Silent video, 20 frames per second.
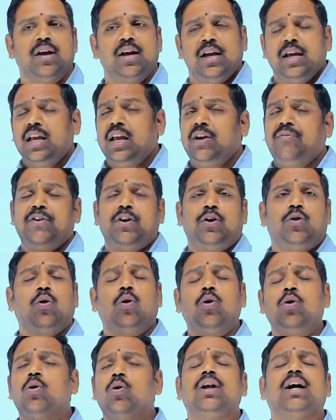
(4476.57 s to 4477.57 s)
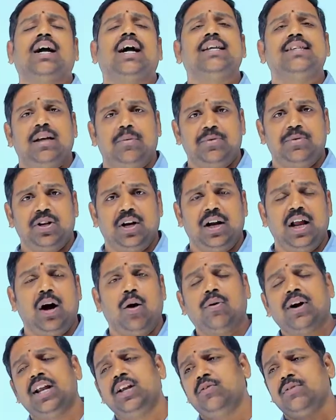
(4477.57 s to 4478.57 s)
If you don't know the consumption, how
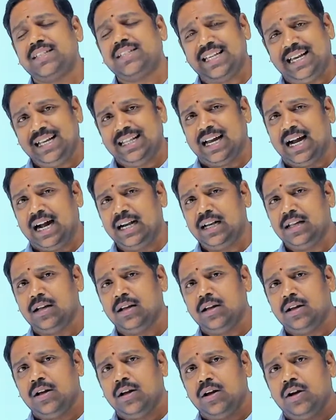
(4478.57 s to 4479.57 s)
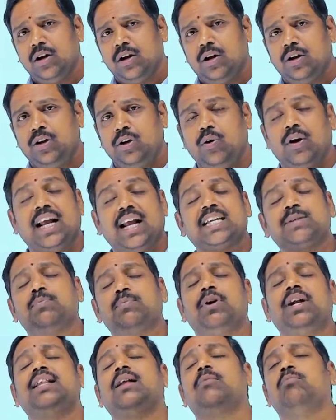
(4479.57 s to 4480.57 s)
can you say that you are
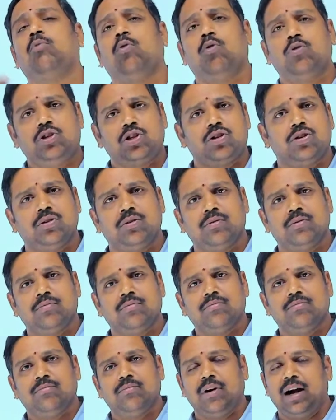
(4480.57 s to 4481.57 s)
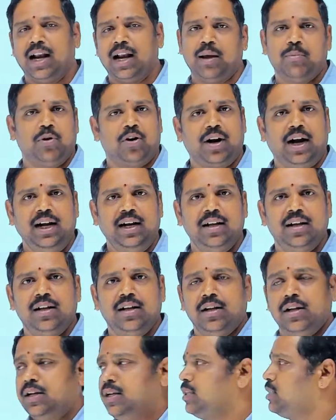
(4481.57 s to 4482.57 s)
exporting the most? Unable, right?
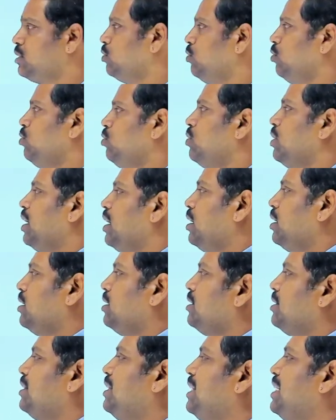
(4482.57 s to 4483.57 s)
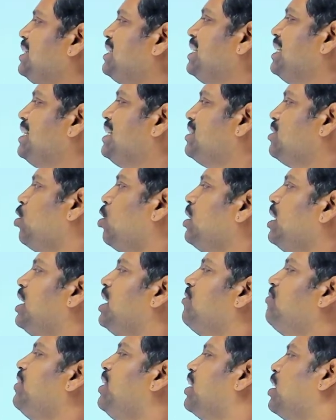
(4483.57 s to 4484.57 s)
So, this is not a
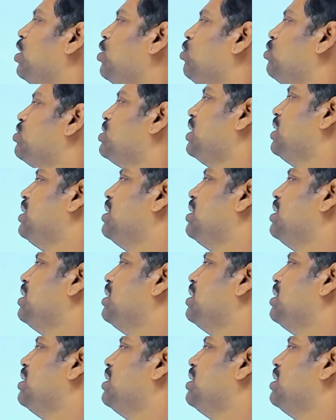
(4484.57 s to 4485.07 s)
definite conclusion.